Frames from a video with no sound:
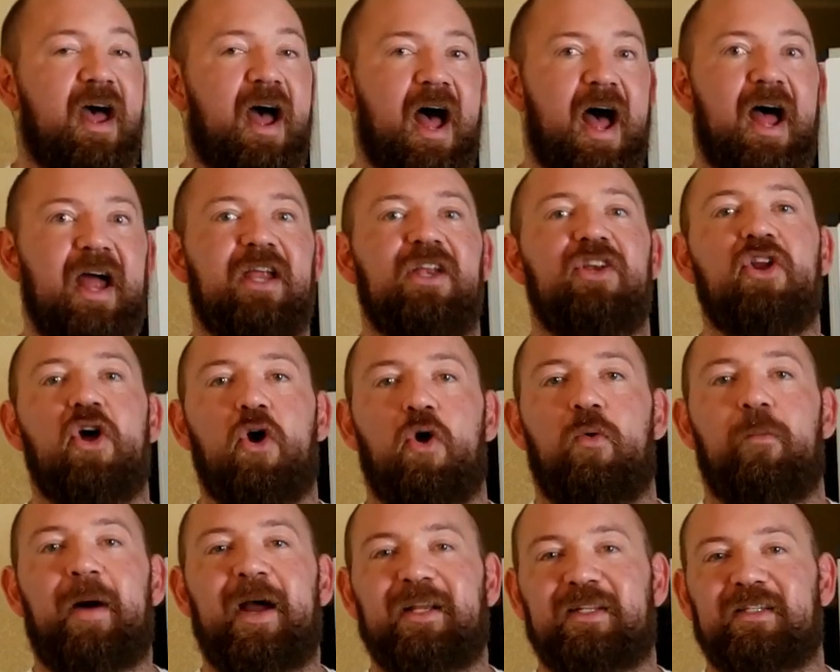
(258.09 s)
I know
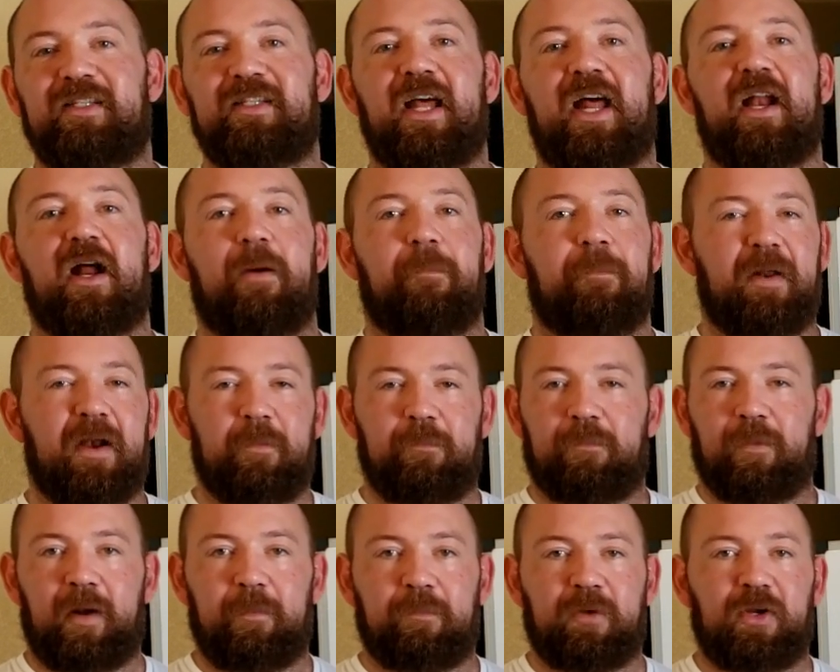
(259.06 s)
my setup and
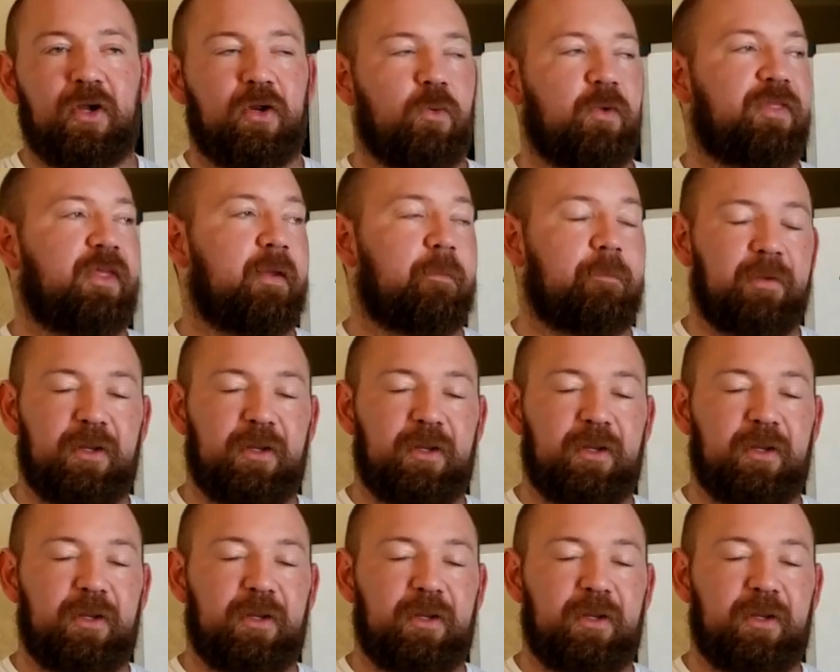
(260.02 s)
I'm, I'm good with it.